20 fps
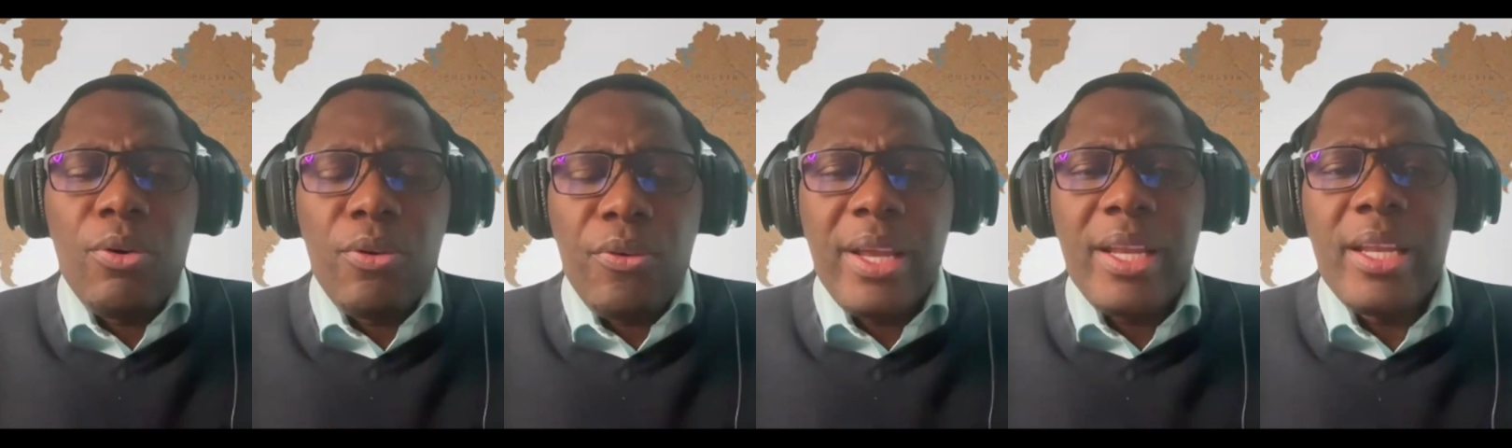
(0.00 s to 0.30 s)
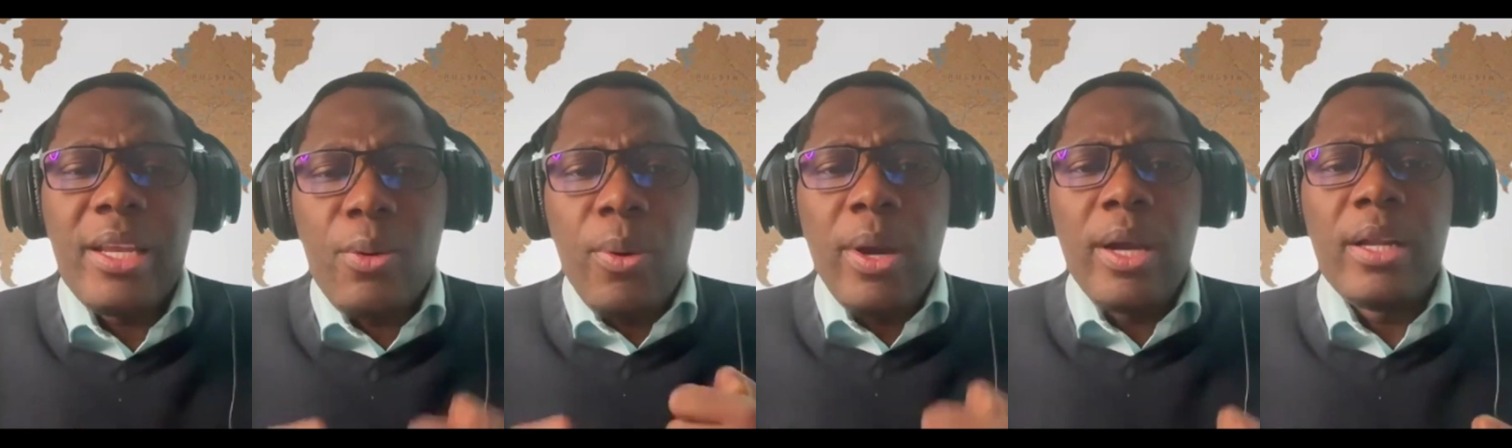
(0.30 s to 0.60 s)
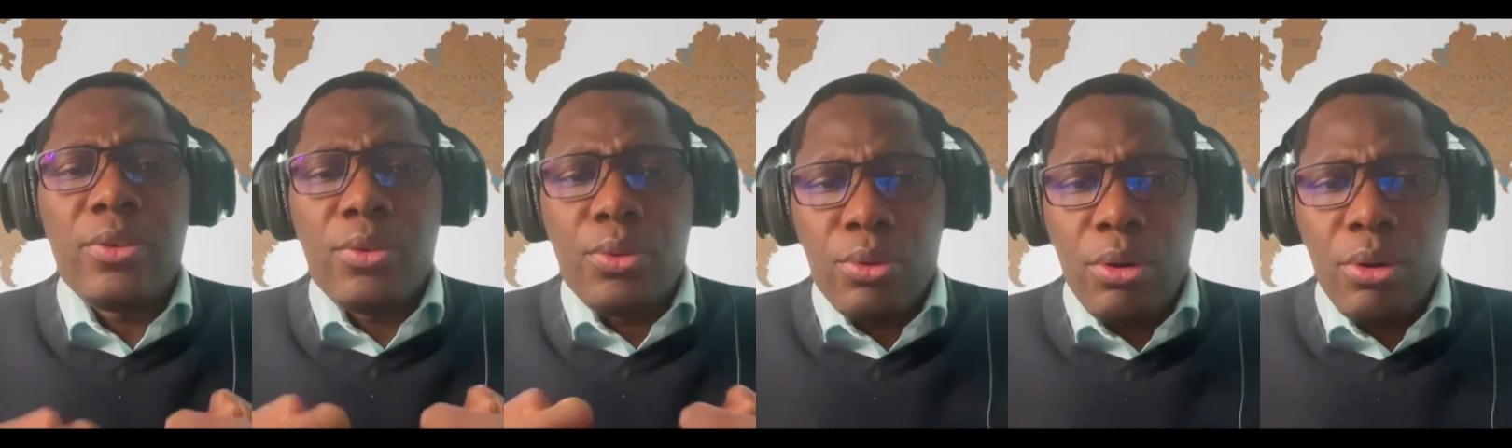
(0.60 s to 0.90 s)
already
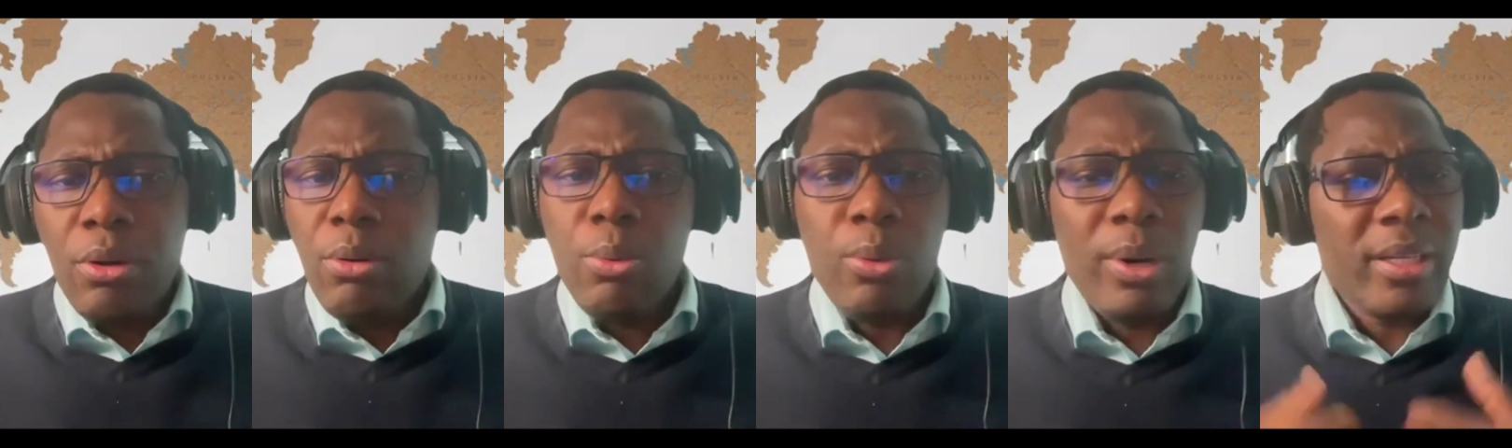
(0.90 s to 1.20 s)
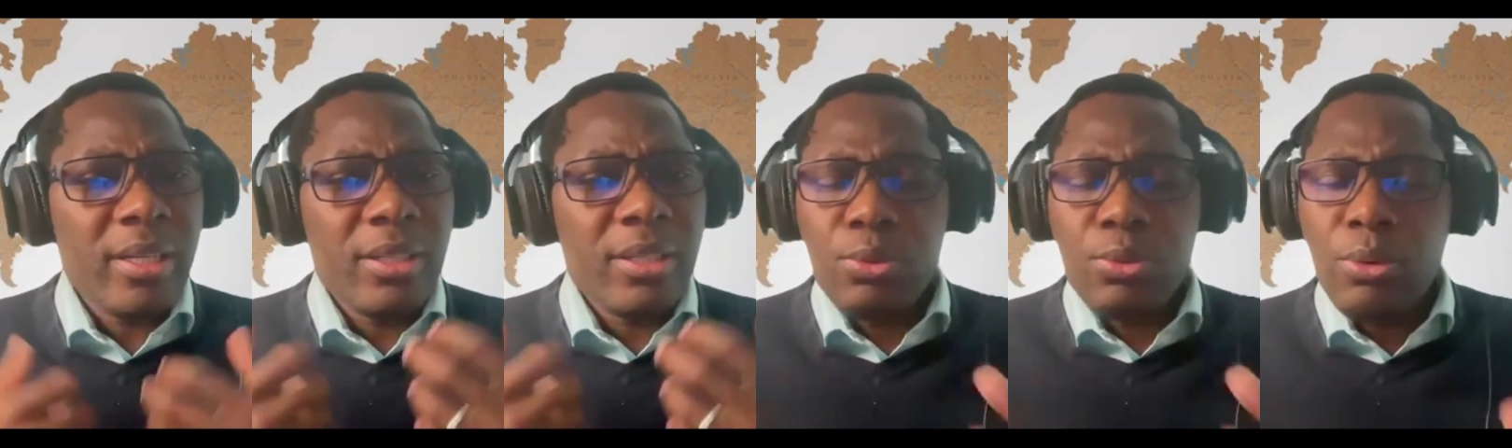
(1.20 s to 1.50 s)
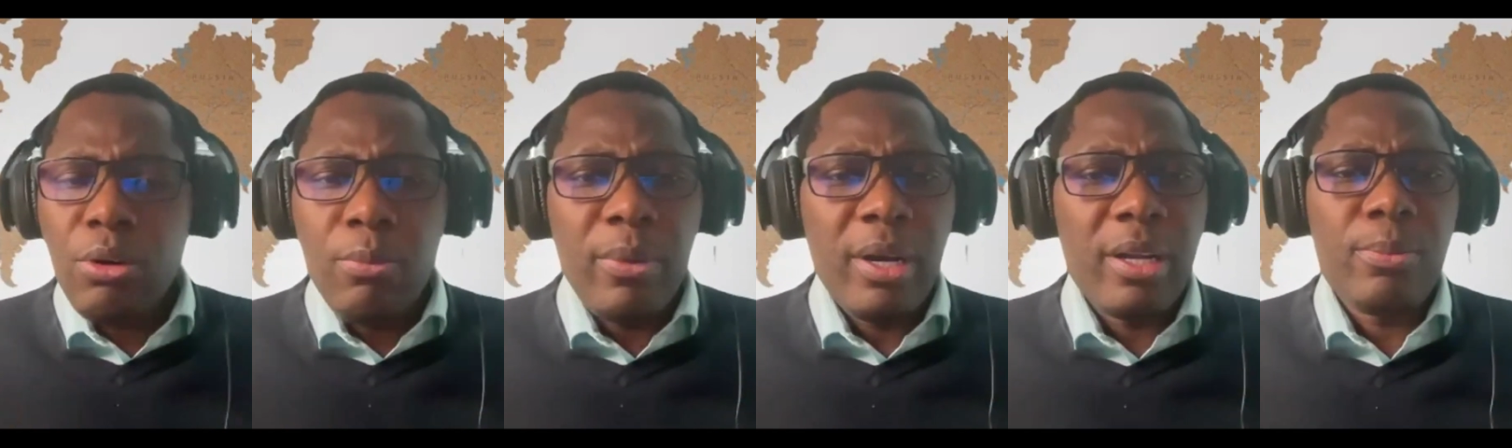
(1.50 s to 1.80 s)
want to know. What is
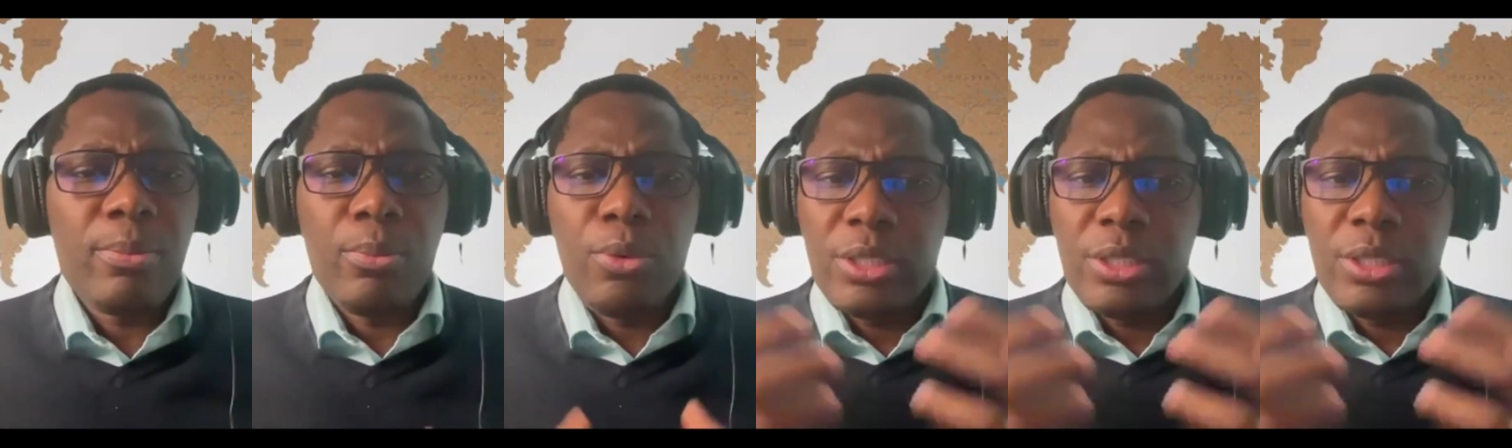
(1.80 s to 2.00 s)
Walmart?